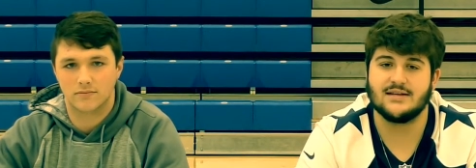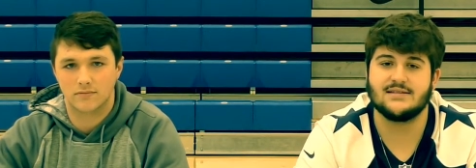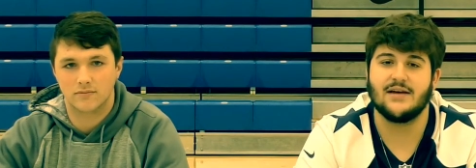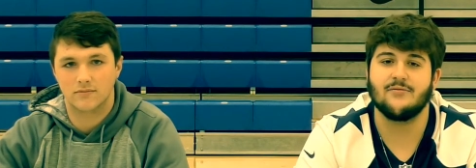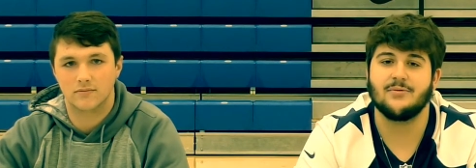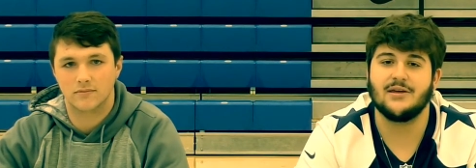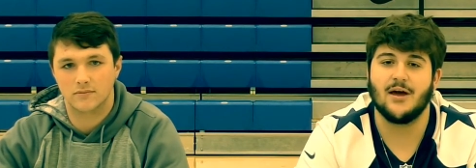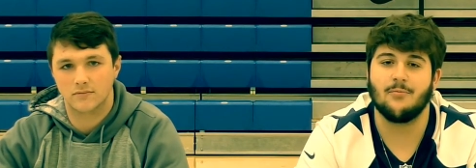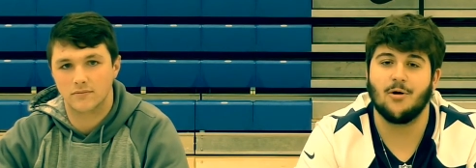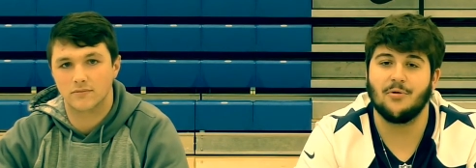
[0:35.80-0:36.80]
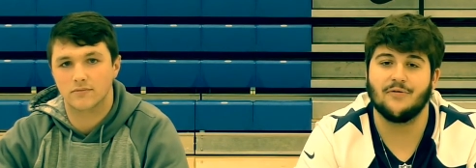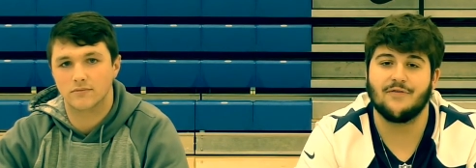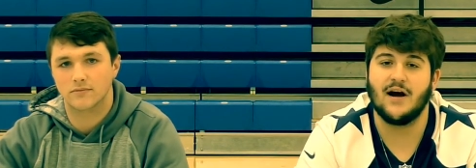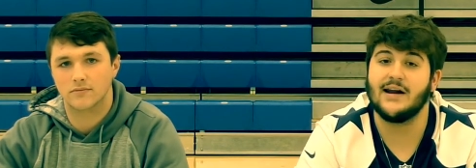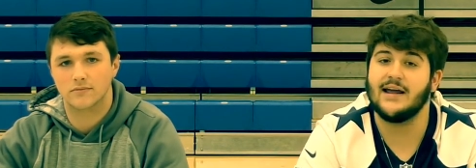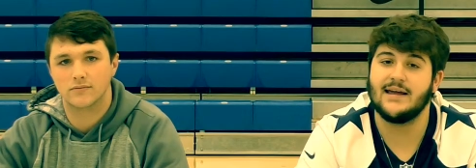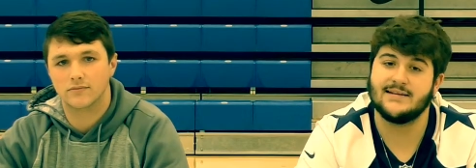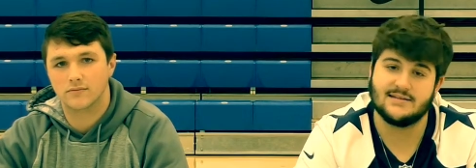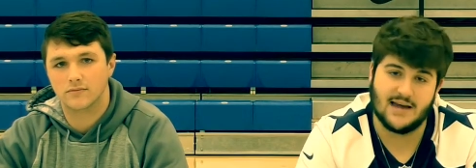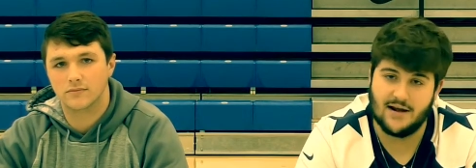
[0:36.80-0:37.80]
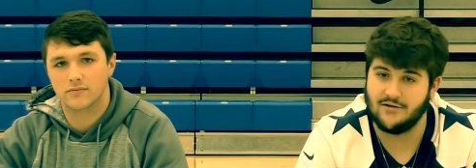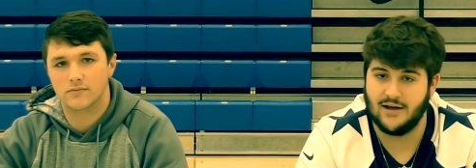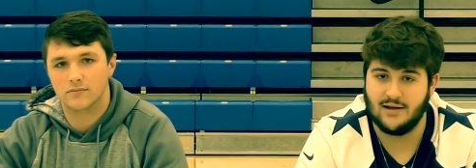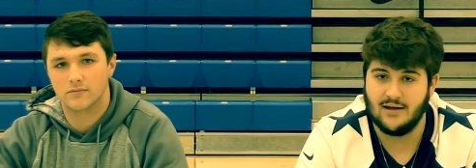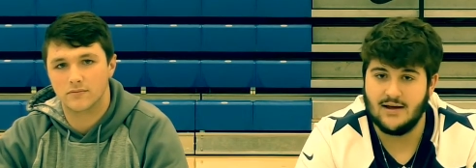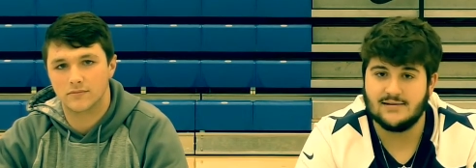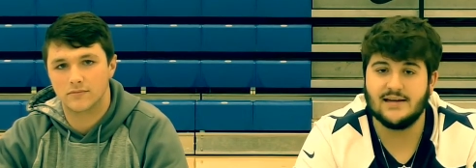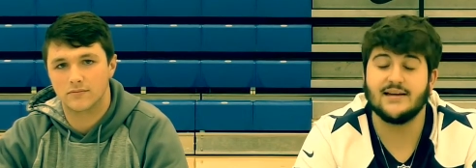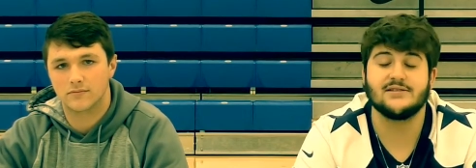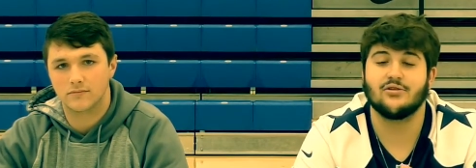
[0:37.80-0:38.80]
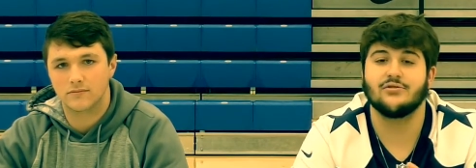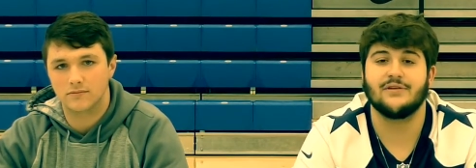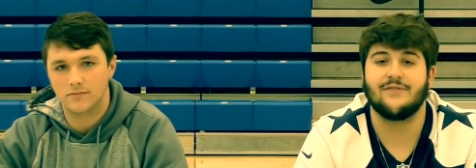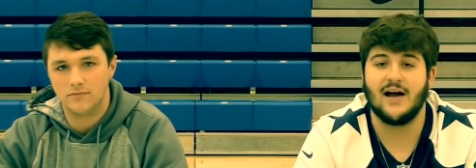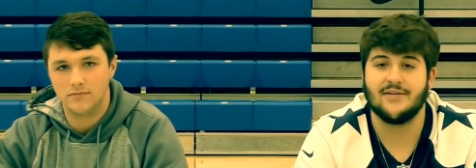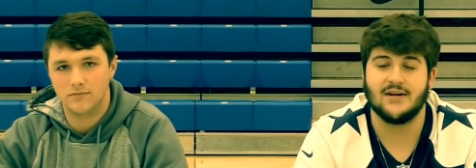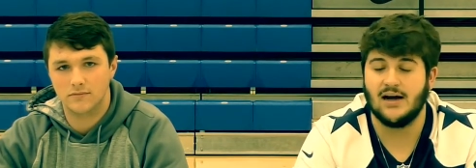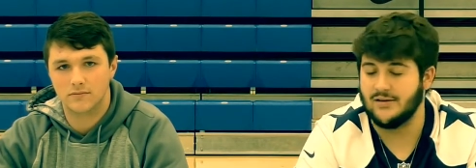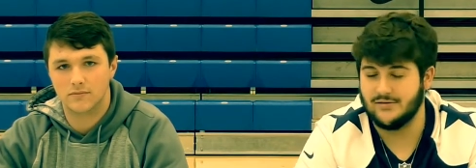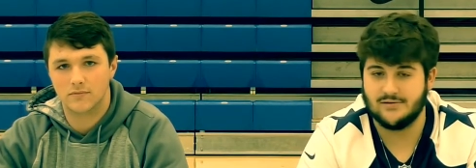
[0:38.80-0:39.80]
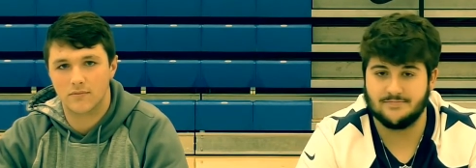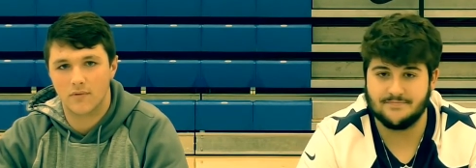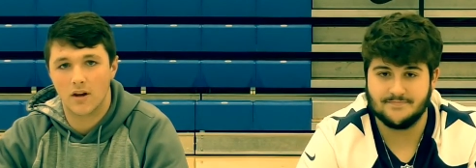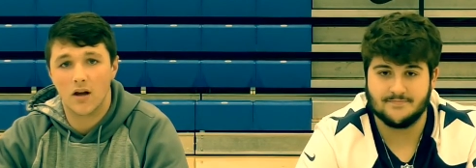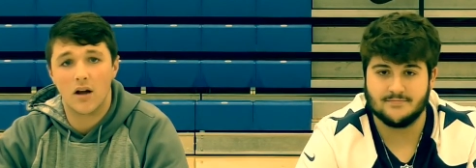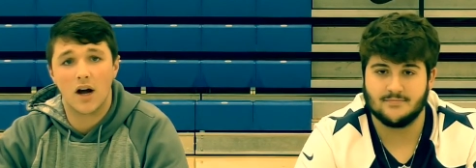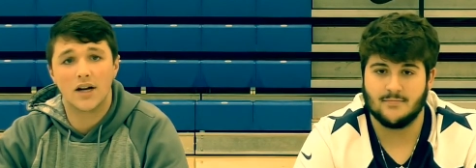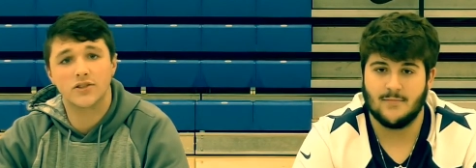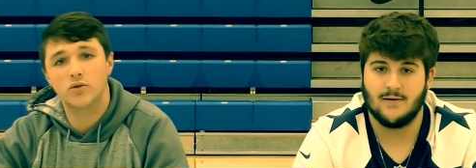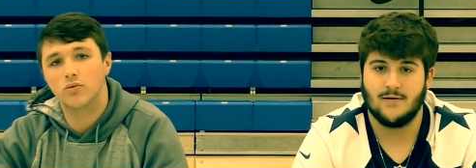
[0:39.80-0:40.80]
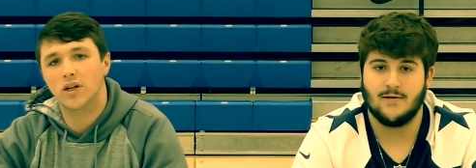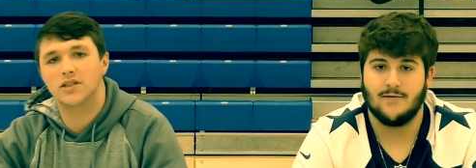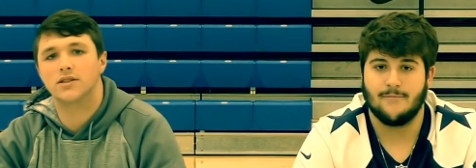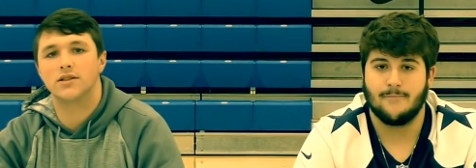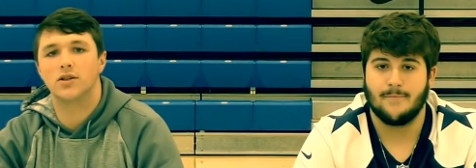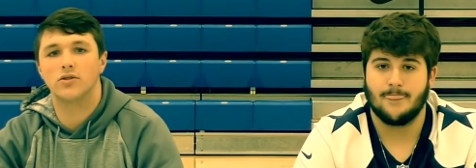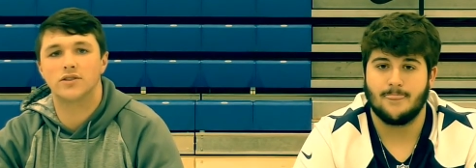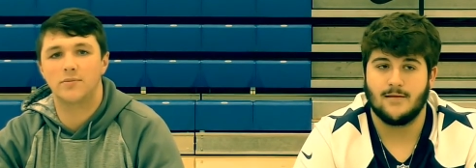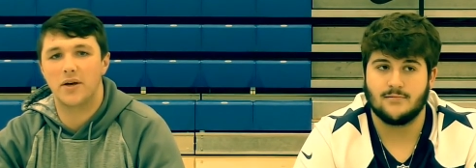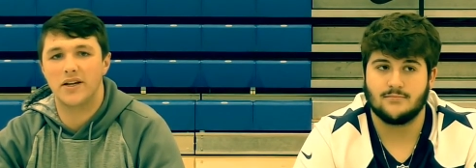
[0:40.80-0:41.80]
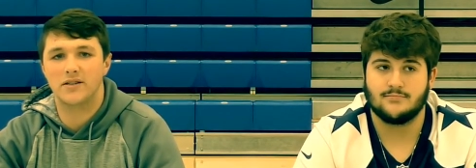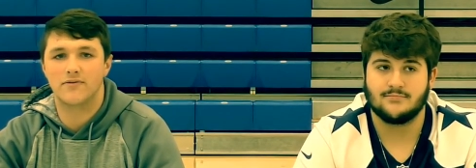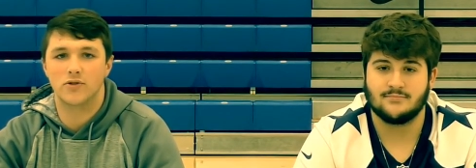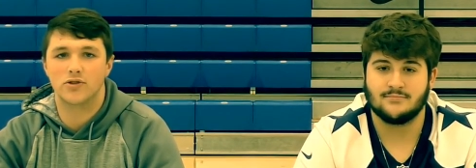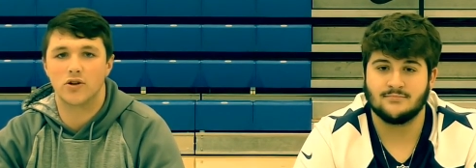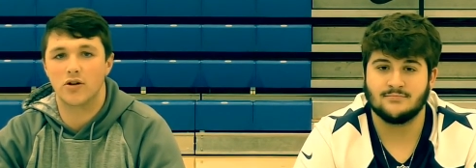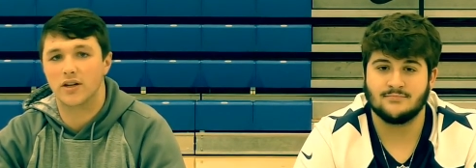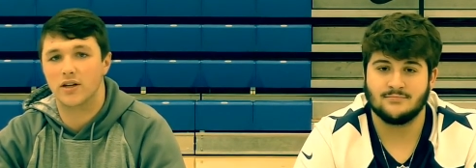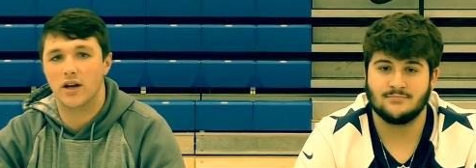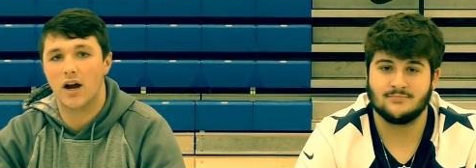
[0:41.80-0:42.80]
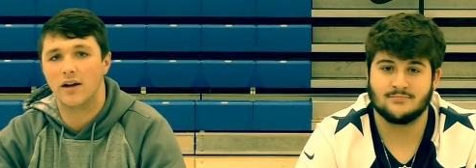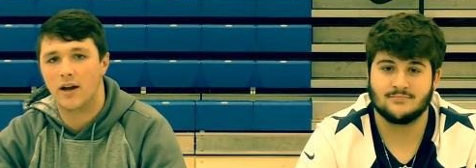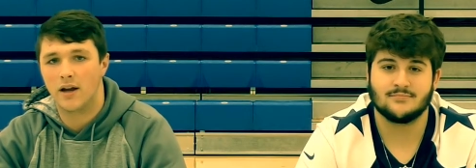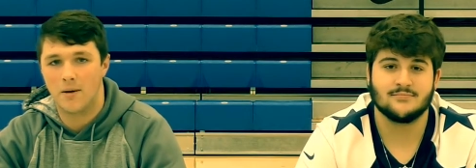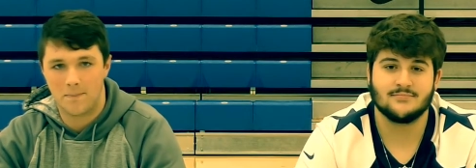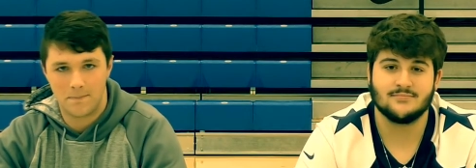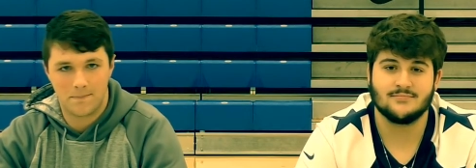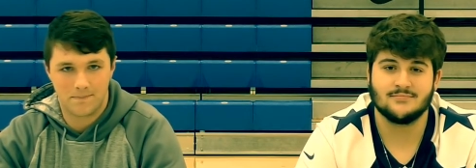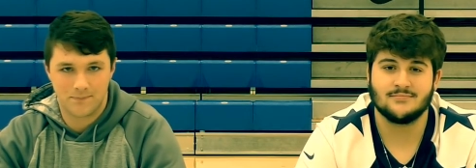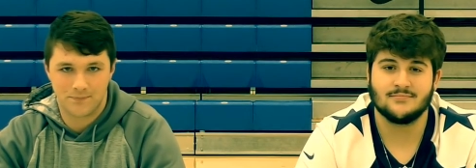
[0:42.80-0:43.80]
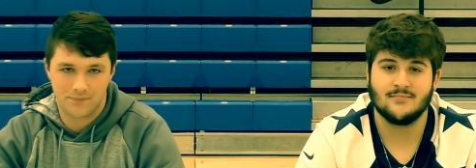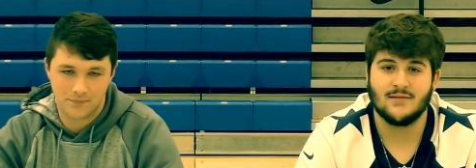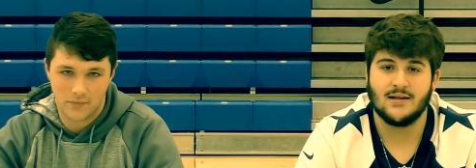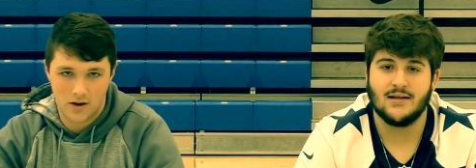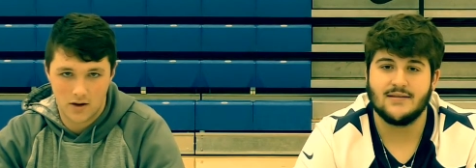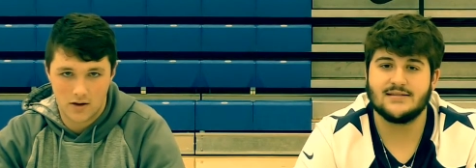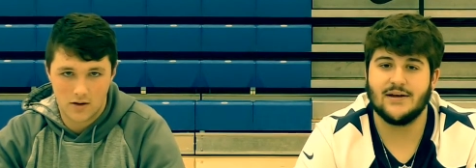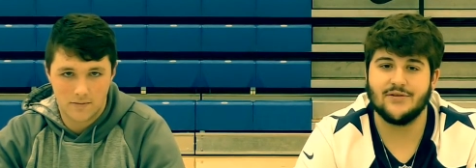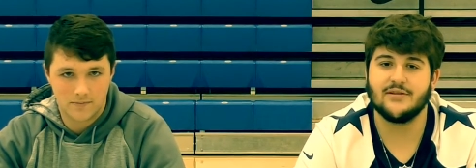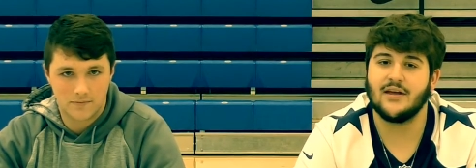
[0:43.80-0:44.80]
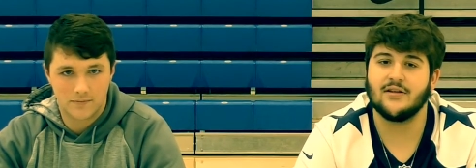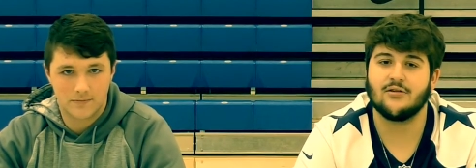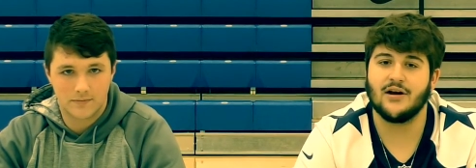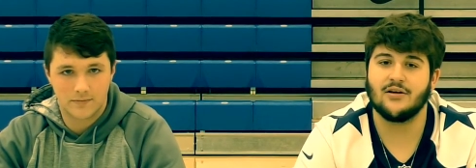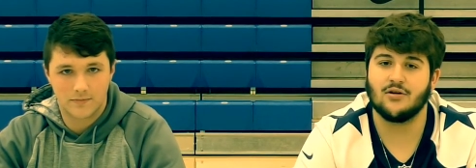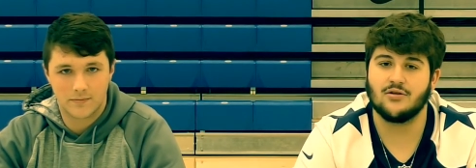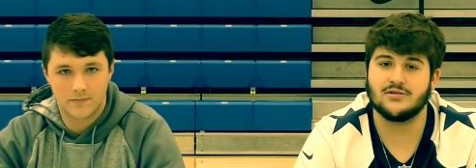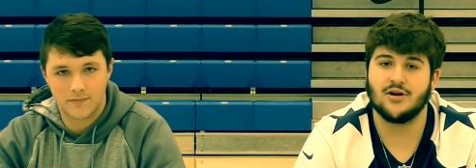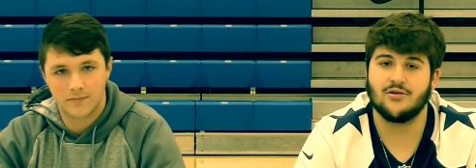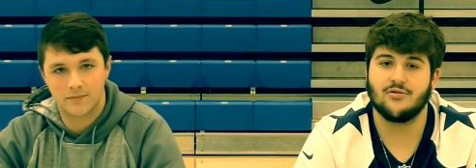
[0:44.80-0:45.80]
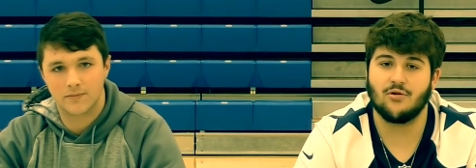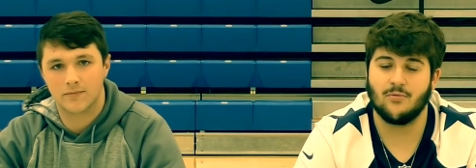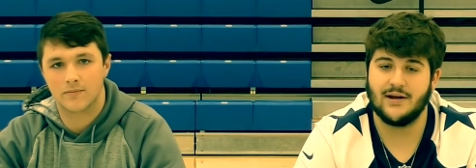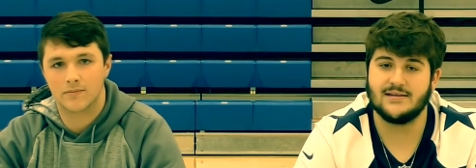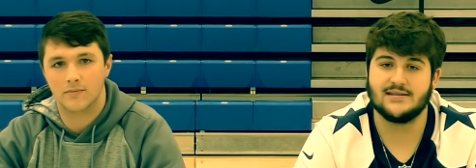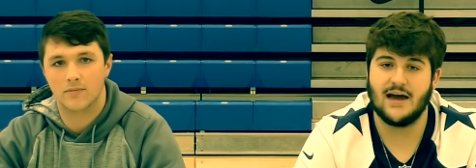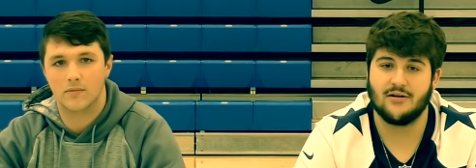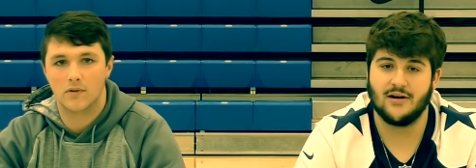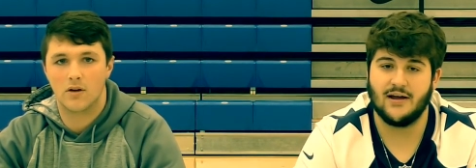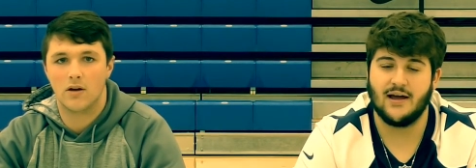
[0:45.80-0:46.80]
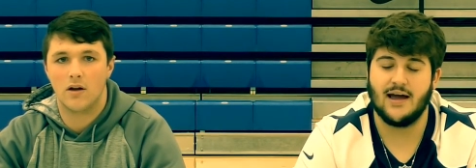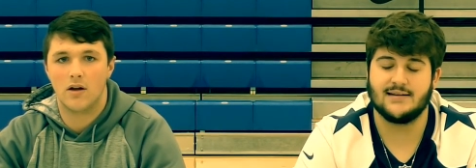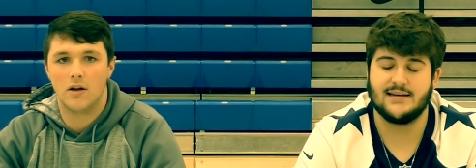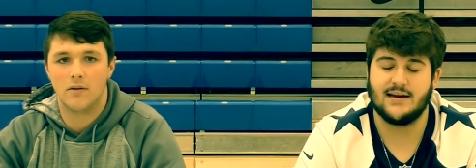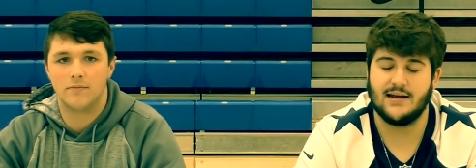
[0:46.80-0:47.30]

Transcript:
Speaker 1: at 7 p.m. on both Friday and Saturday. Tickets are only $5. High school wrestling goes to
Speaker 2: Painesville starting at 9 a.m. The 7th and 8th
Speaker 1: grade girls go to Norwayne on Saturday at 10